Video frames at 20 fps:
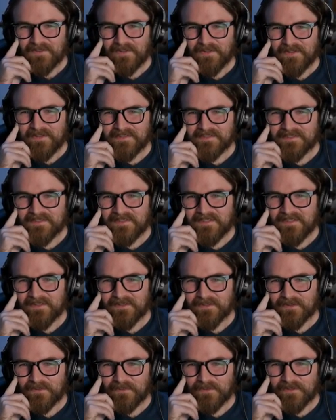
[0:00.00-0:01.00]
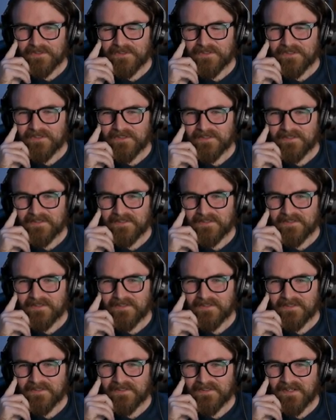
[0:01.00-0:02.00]
Look at his gear. Holy shit.
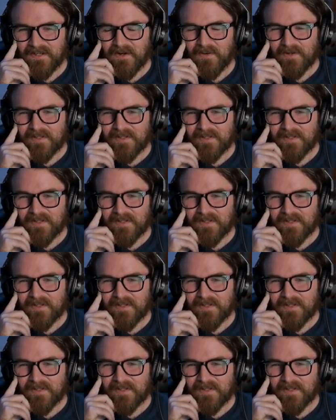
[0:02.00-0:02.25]
Oh,